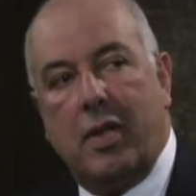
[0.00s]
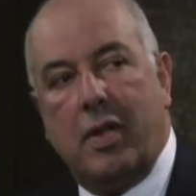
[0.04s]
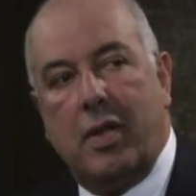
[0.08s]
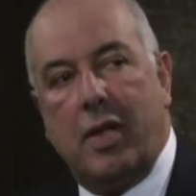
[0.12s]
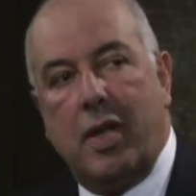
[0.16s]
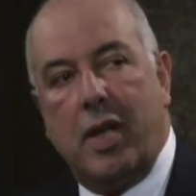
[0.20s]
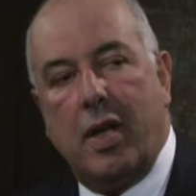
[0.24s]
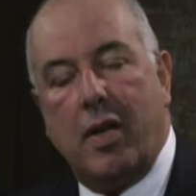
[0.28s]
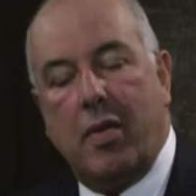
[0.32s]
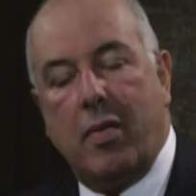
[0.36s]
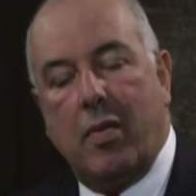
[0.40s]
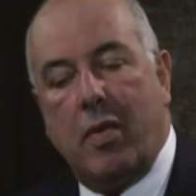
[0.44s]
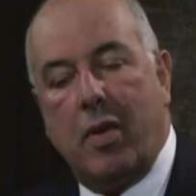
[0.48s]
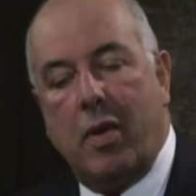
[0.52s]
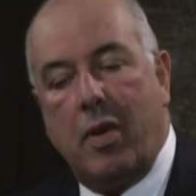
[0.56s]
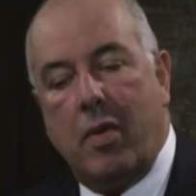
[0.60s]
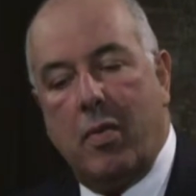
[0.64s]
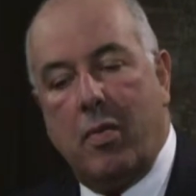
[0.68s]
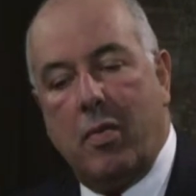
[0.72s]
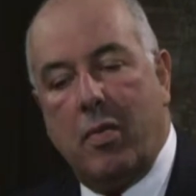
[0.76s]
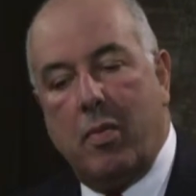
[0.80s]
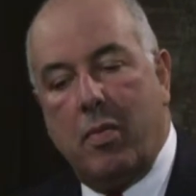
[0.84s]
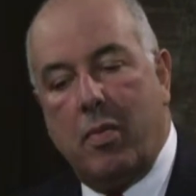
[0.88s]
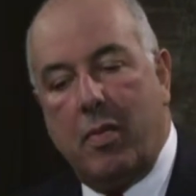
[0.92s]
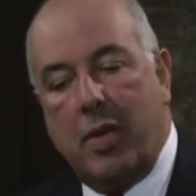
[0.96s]
the
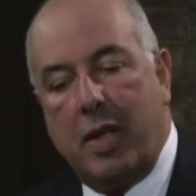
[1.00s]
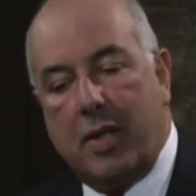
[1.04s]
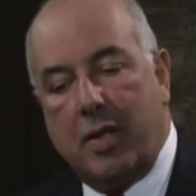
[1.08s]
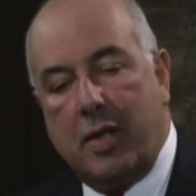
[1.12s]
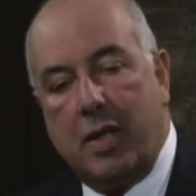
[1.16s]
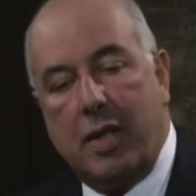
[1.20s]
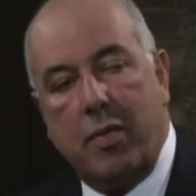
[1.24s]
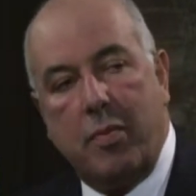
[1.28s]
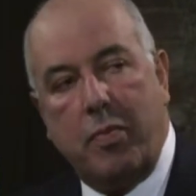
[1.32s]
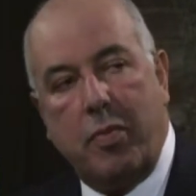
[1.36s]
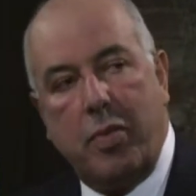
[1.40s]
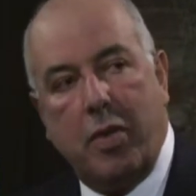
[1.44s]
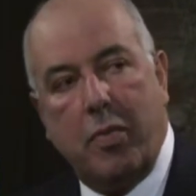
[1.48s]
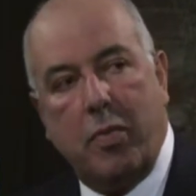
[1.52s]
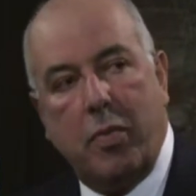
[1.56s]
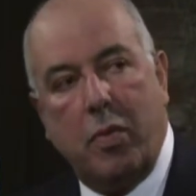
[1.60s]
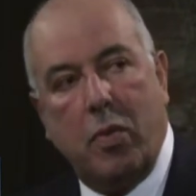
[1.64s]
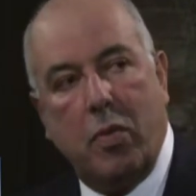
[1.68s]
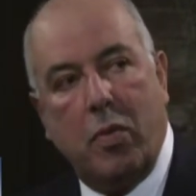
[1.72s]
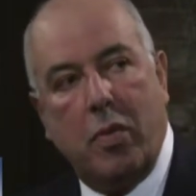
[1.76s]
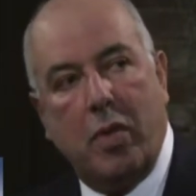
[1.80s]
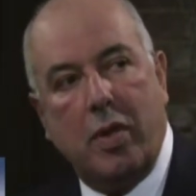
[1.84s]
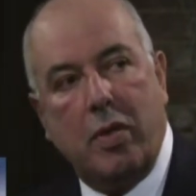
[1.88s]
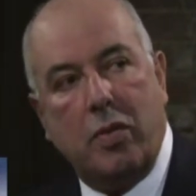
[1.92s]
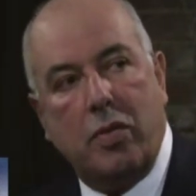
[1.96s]
um, Brazilian
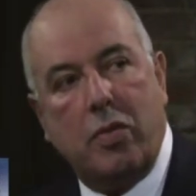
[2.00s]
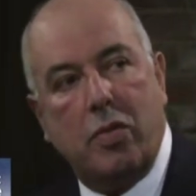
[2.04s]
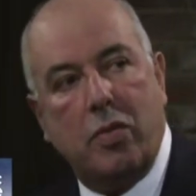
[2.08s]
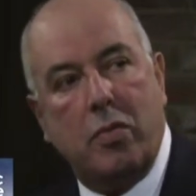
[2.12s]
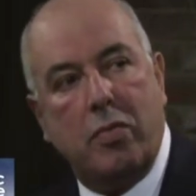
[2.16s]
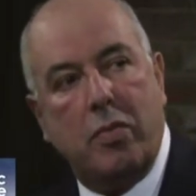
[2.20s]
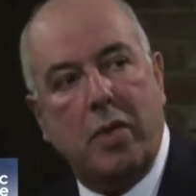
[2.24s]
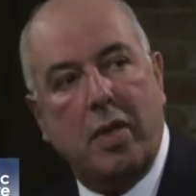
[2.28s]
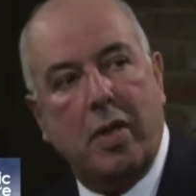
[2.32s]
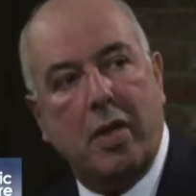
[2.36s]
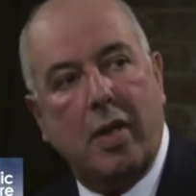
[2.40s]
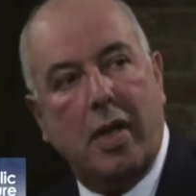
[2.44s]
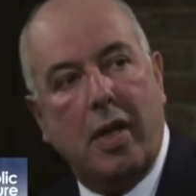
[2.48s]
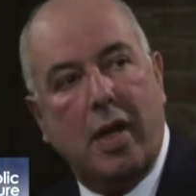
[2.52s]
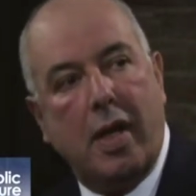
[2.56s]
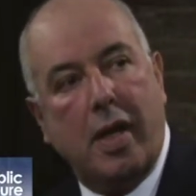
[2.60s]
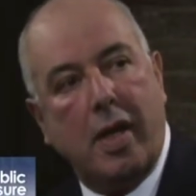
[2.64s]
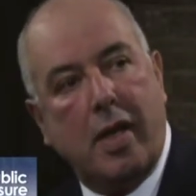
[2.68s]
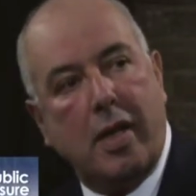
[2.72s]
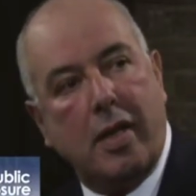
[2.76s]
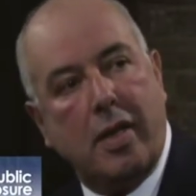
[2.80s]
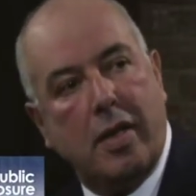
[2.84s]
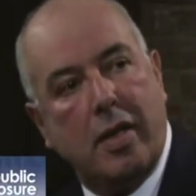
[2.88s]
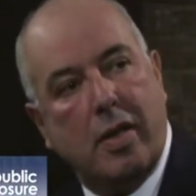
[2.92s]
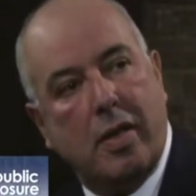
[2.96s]
people want to be
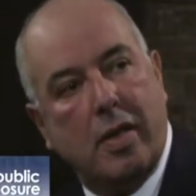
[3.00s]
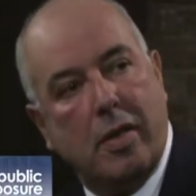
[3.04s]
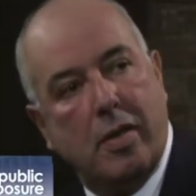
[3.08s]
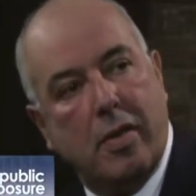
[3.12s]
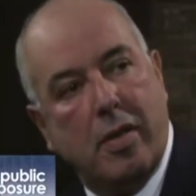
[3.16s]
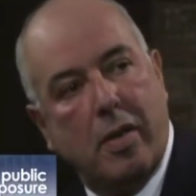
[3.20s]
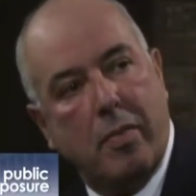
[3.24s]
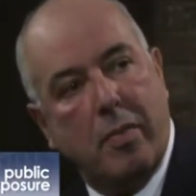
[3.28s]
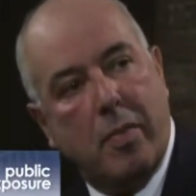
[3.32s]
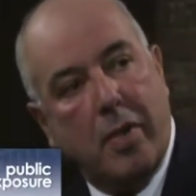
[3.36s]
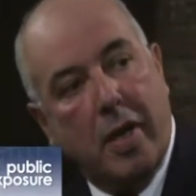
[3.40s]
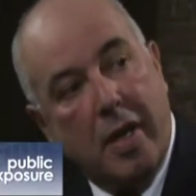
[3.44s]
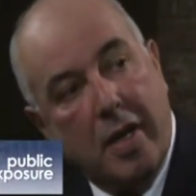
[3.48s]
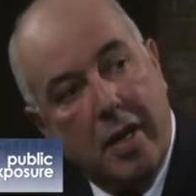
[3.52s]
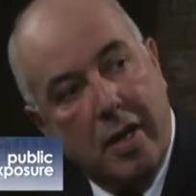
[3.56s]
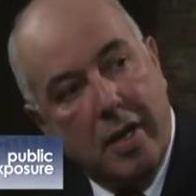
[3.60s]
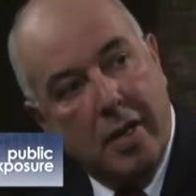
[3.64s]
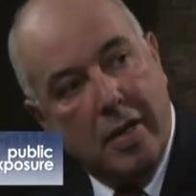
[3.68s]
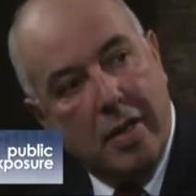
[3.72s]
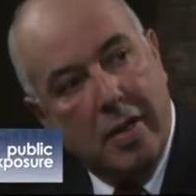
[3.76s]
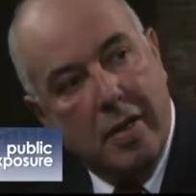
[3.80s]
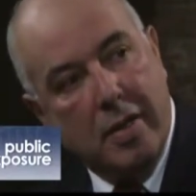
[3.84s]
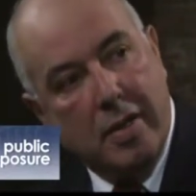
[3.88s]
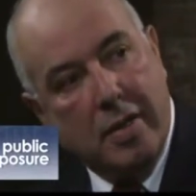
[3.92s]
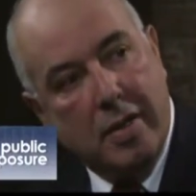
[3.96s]
like the
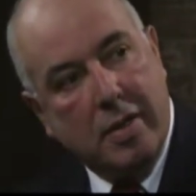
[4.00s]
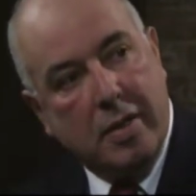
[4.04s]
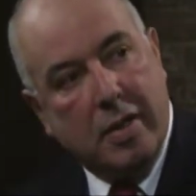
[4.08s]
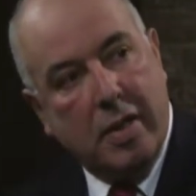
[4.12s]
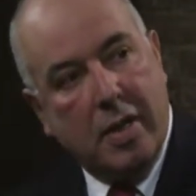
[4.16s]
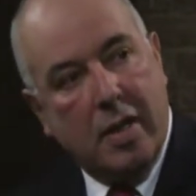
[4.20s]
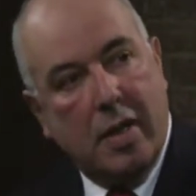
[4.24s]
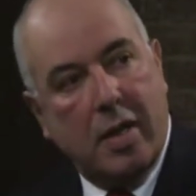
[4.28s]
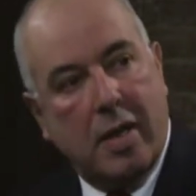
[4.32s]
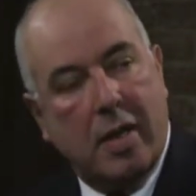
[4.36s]
Americans